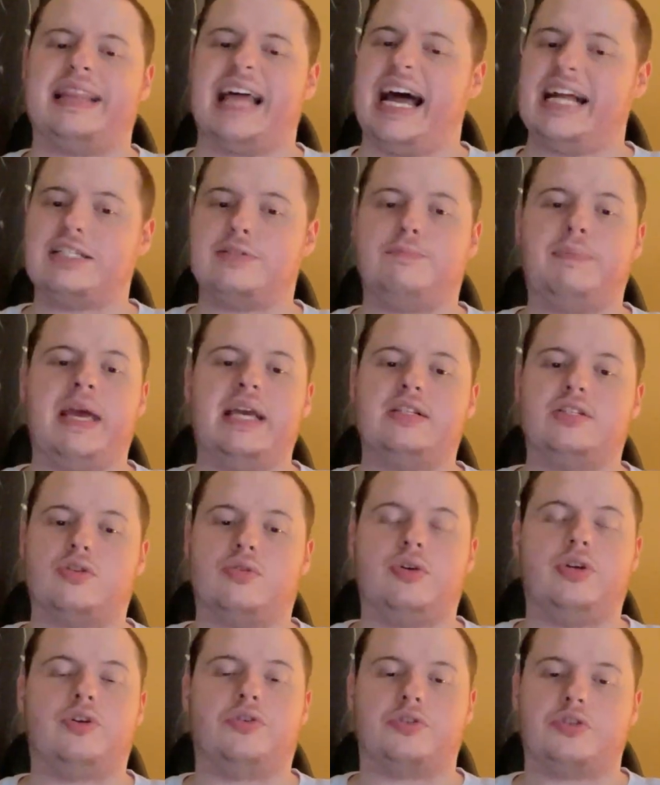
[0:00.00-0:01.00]
That's
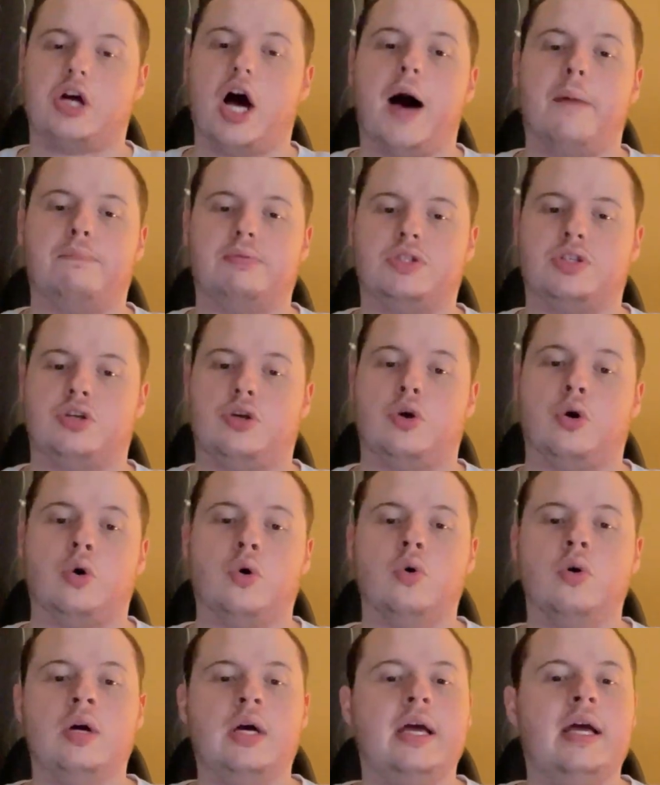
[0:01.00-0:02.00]
basically your top
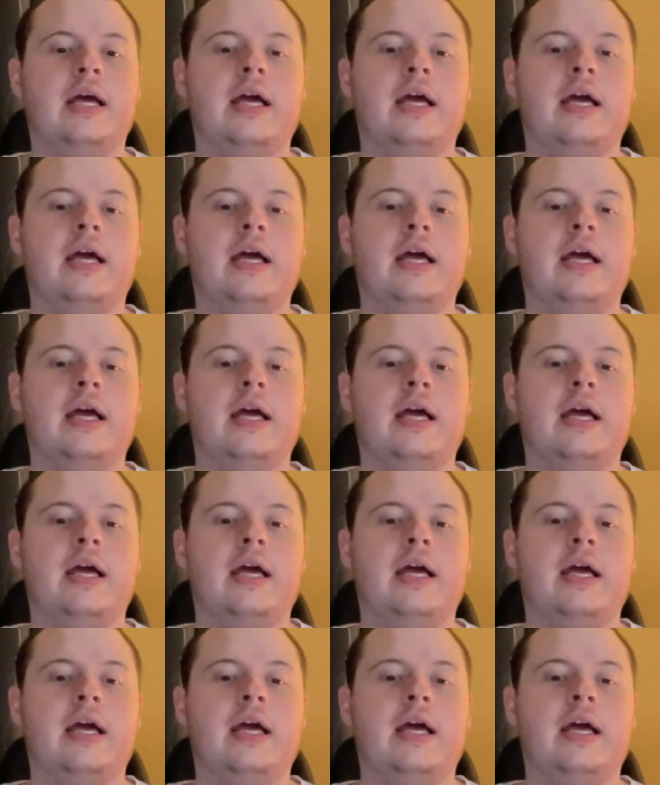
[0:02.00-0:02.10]
two.